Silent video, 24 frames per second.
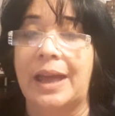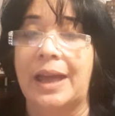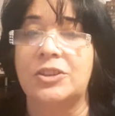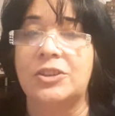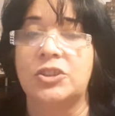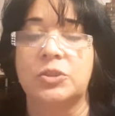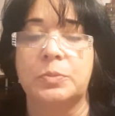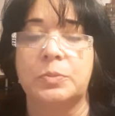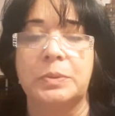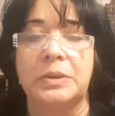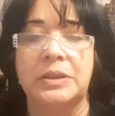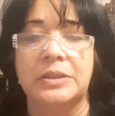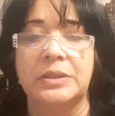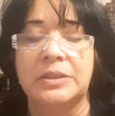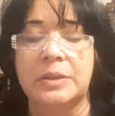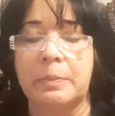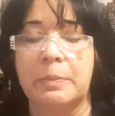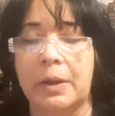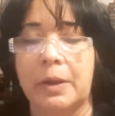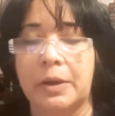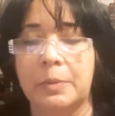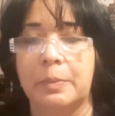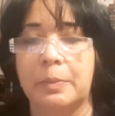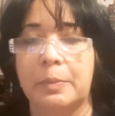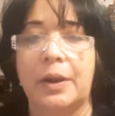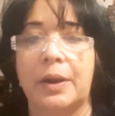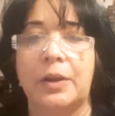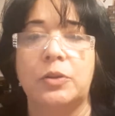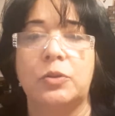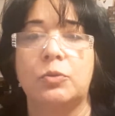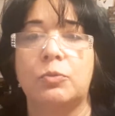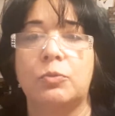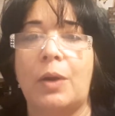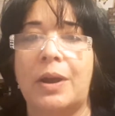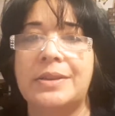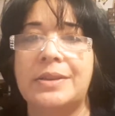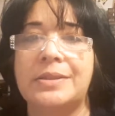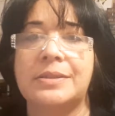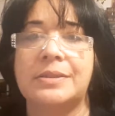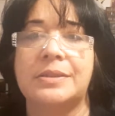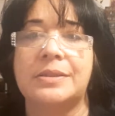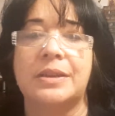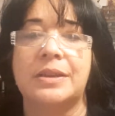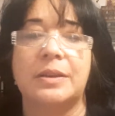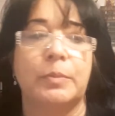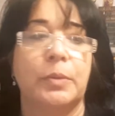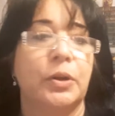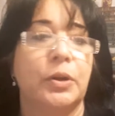that. Just because I bought a brand new rice
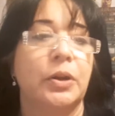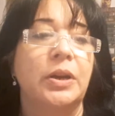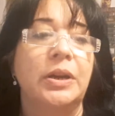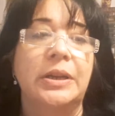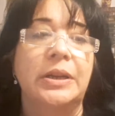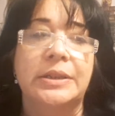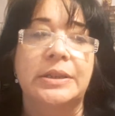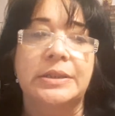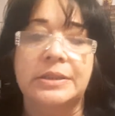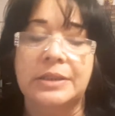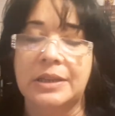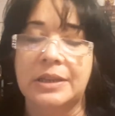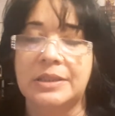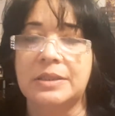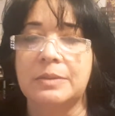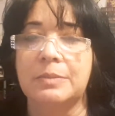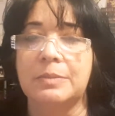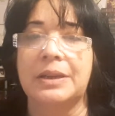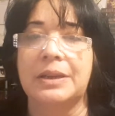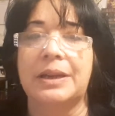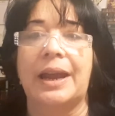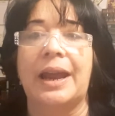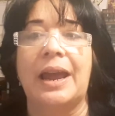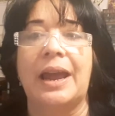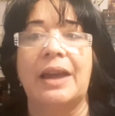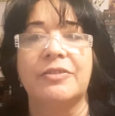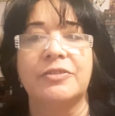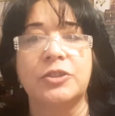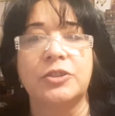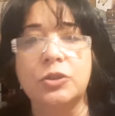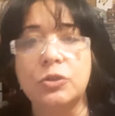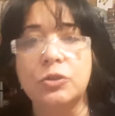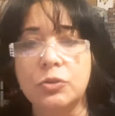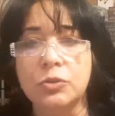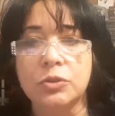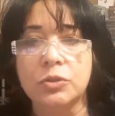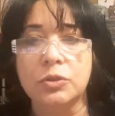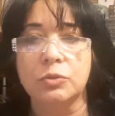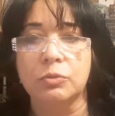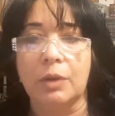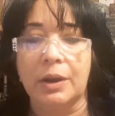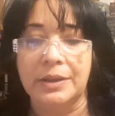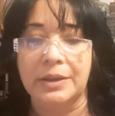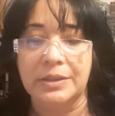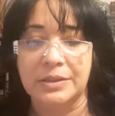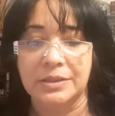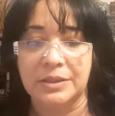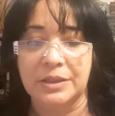steamer doesn't mean I have to use the
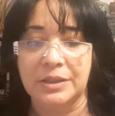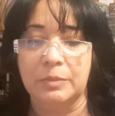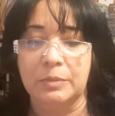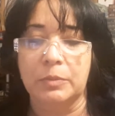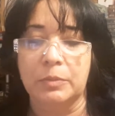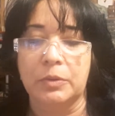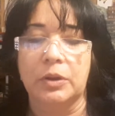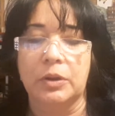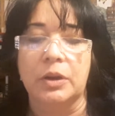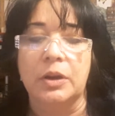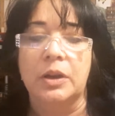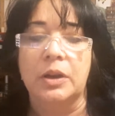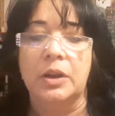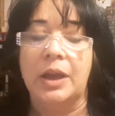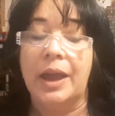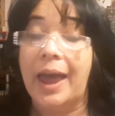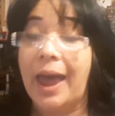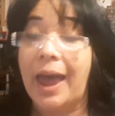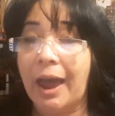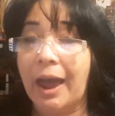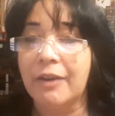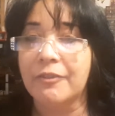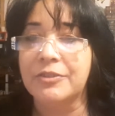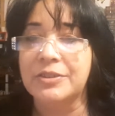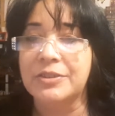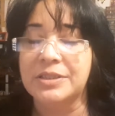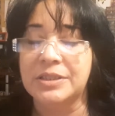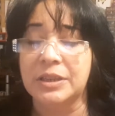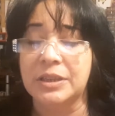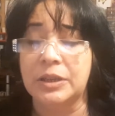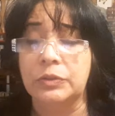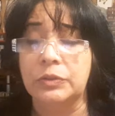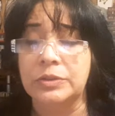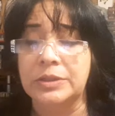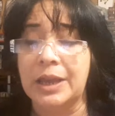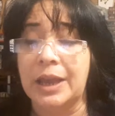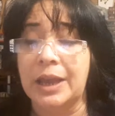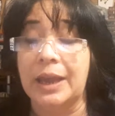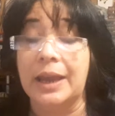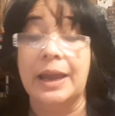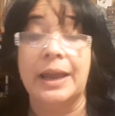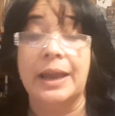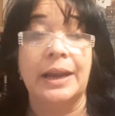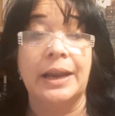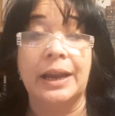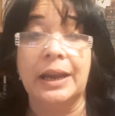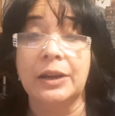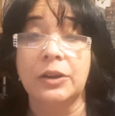rice steamer every single day,
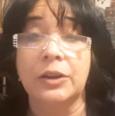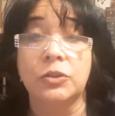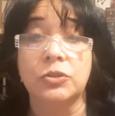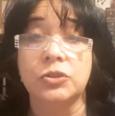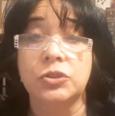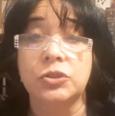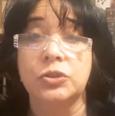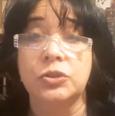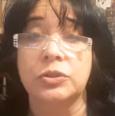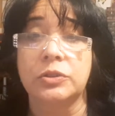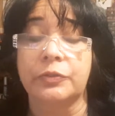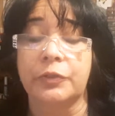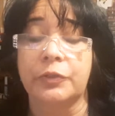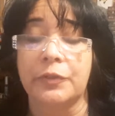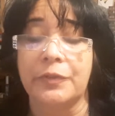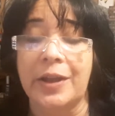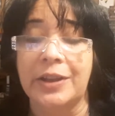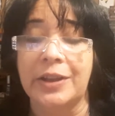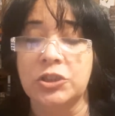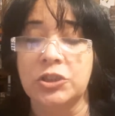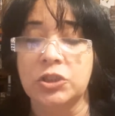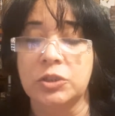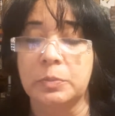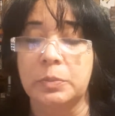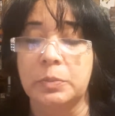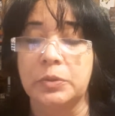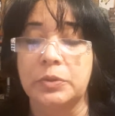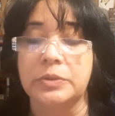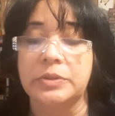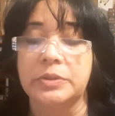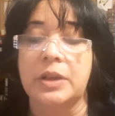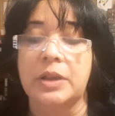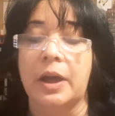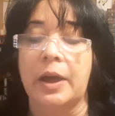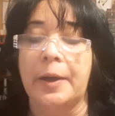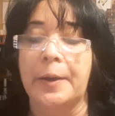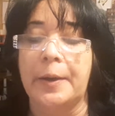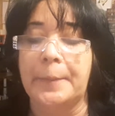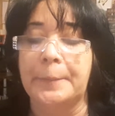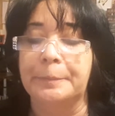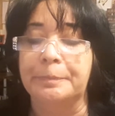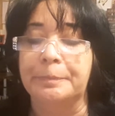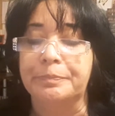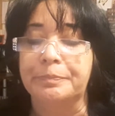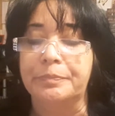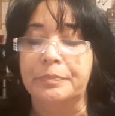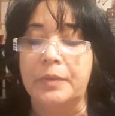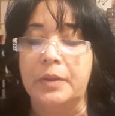and I can also use it for vegetables.
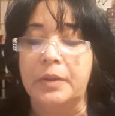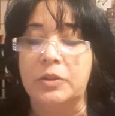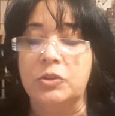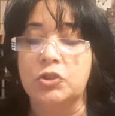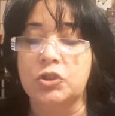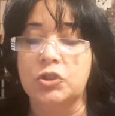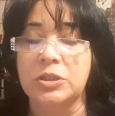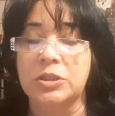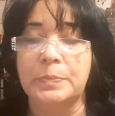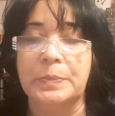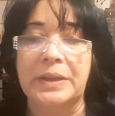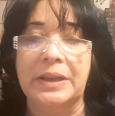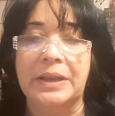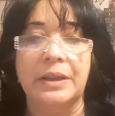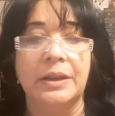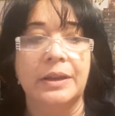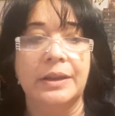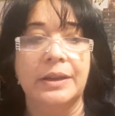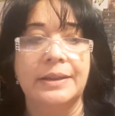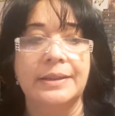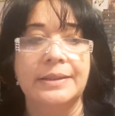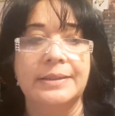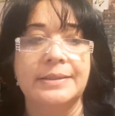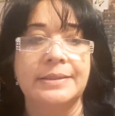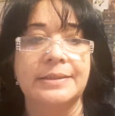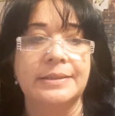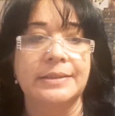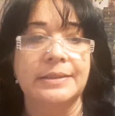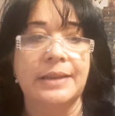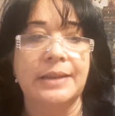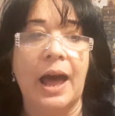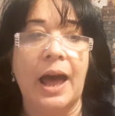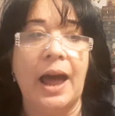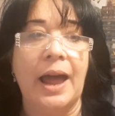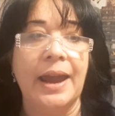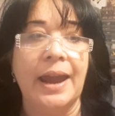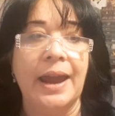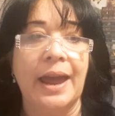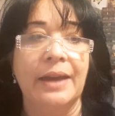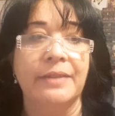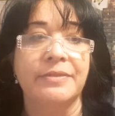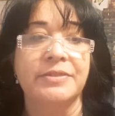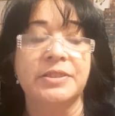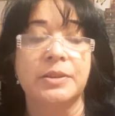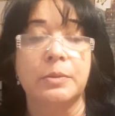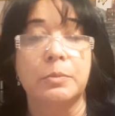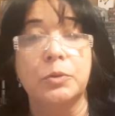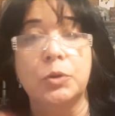Just because I
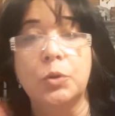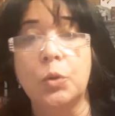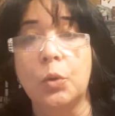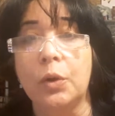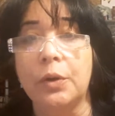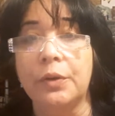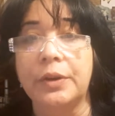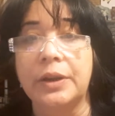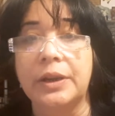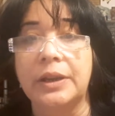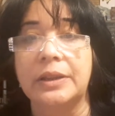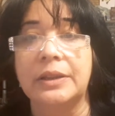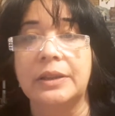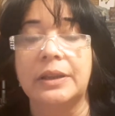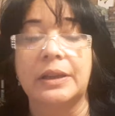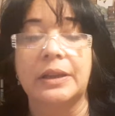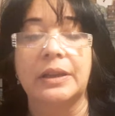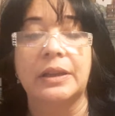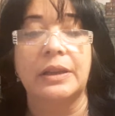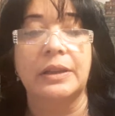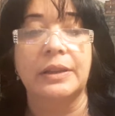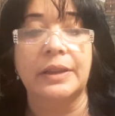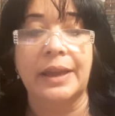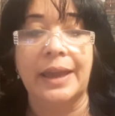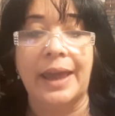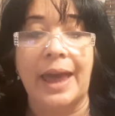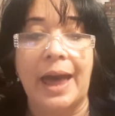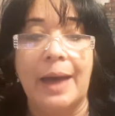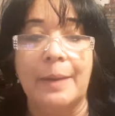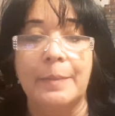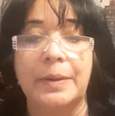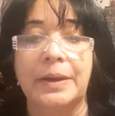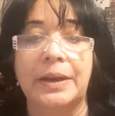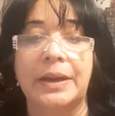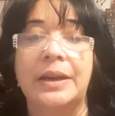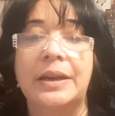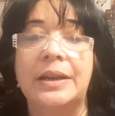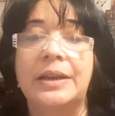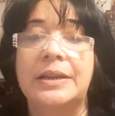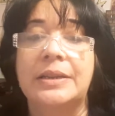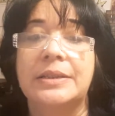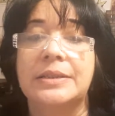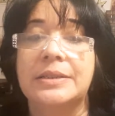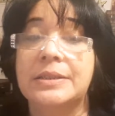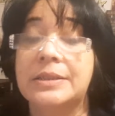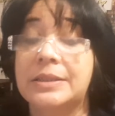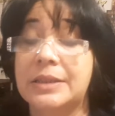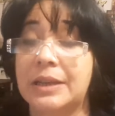have some nori in the cabinet
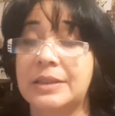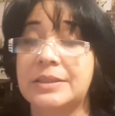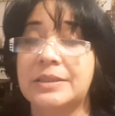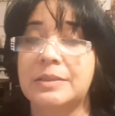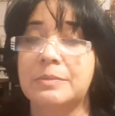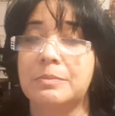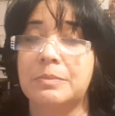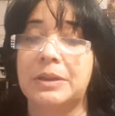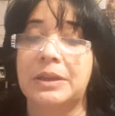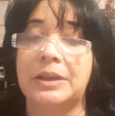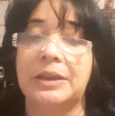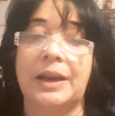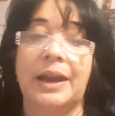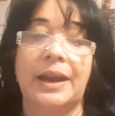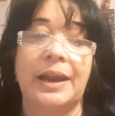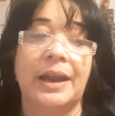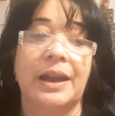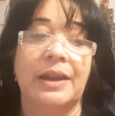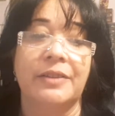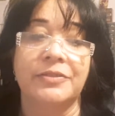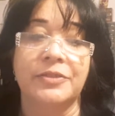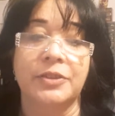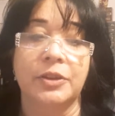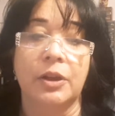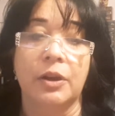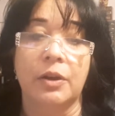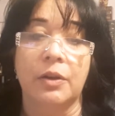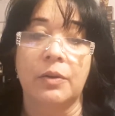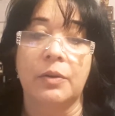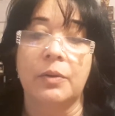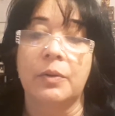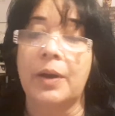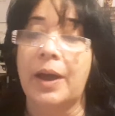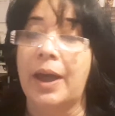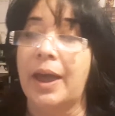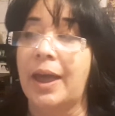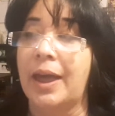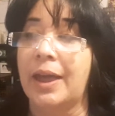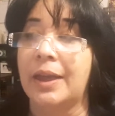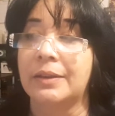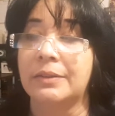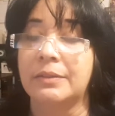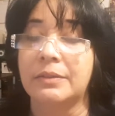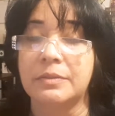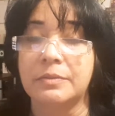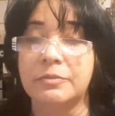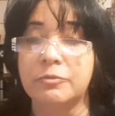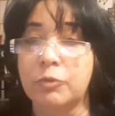doesn't mean I have to go
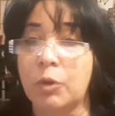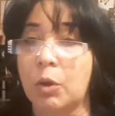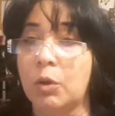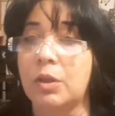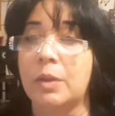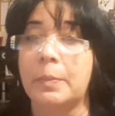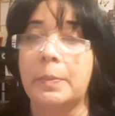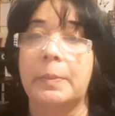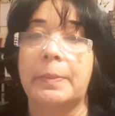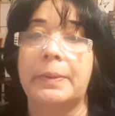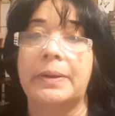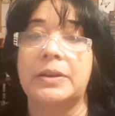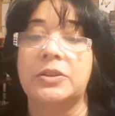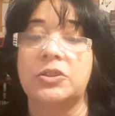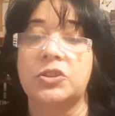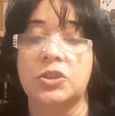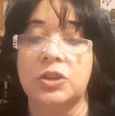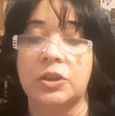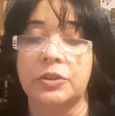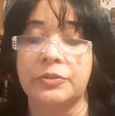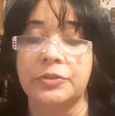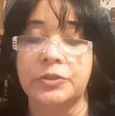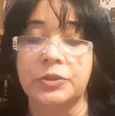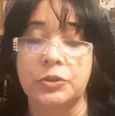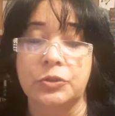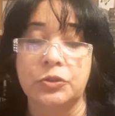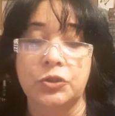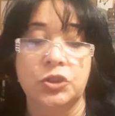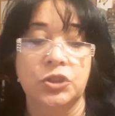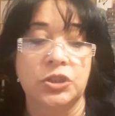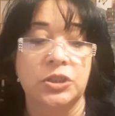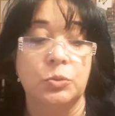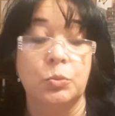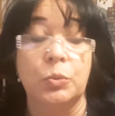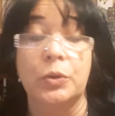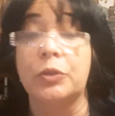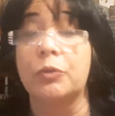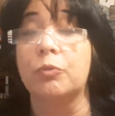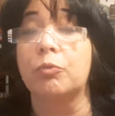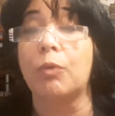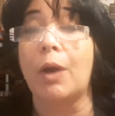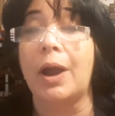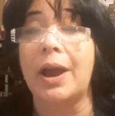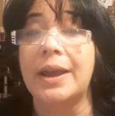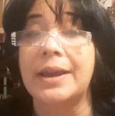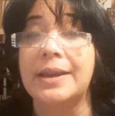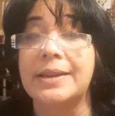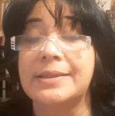and roll up a bunch of sushi with
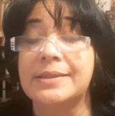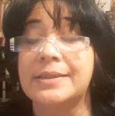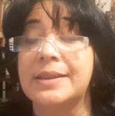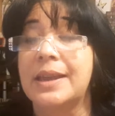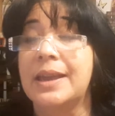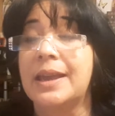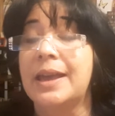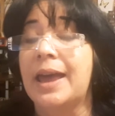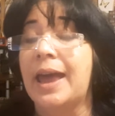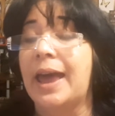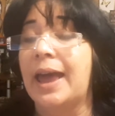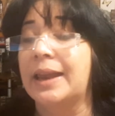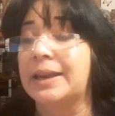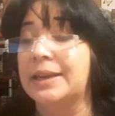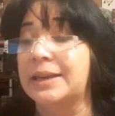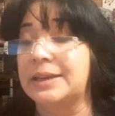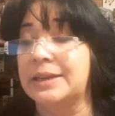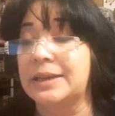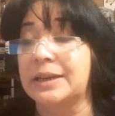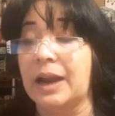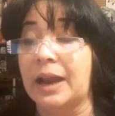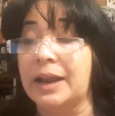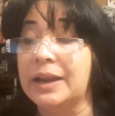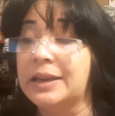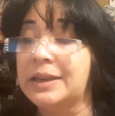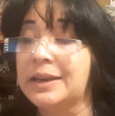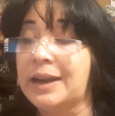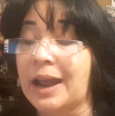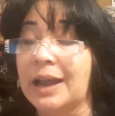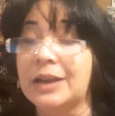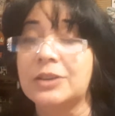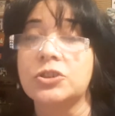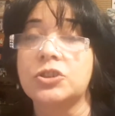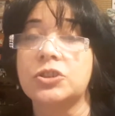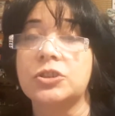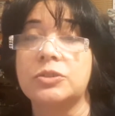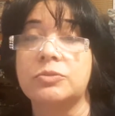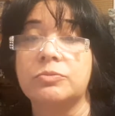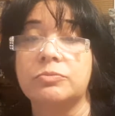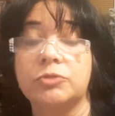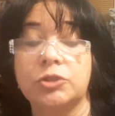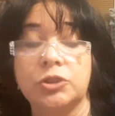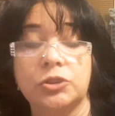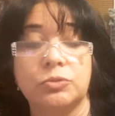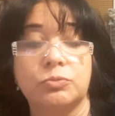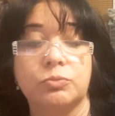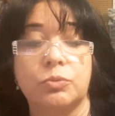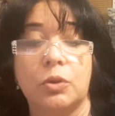rice and eat it. I could actually
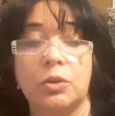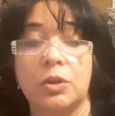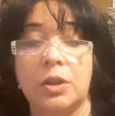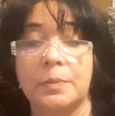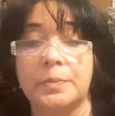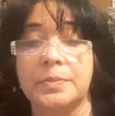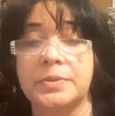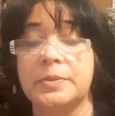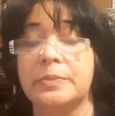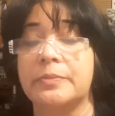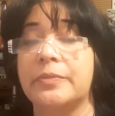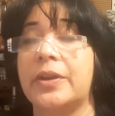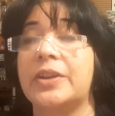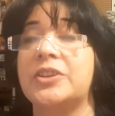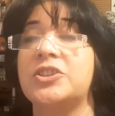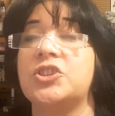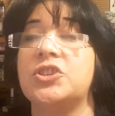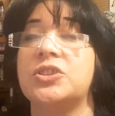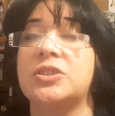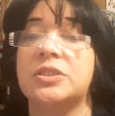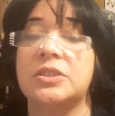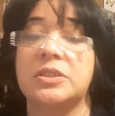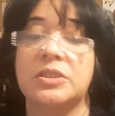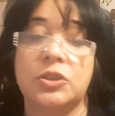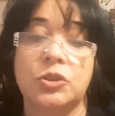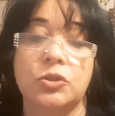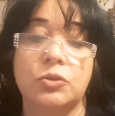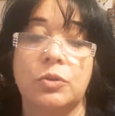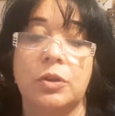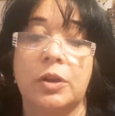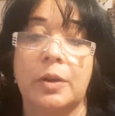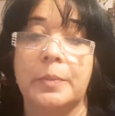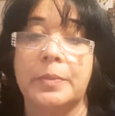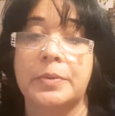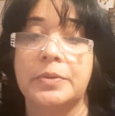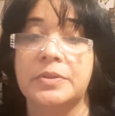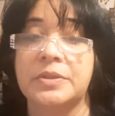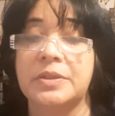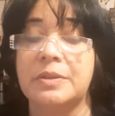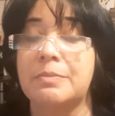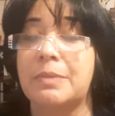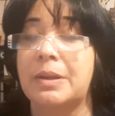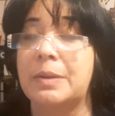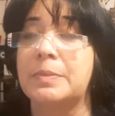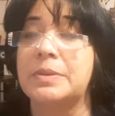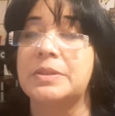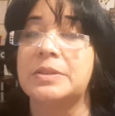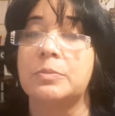just roll up some veggies and cucumbers
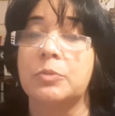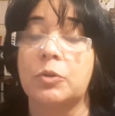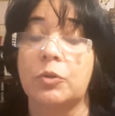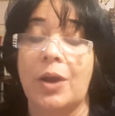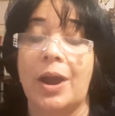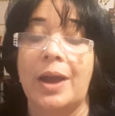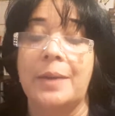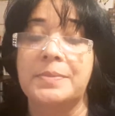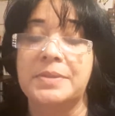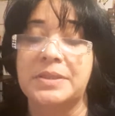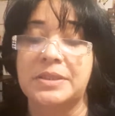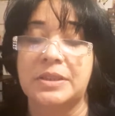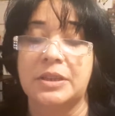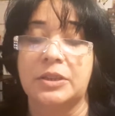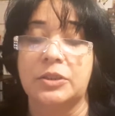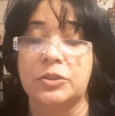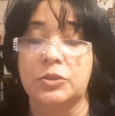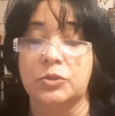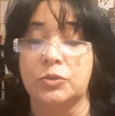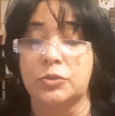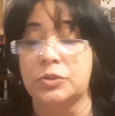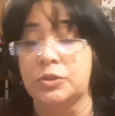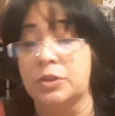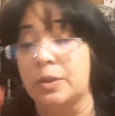and maybe some crab sticks or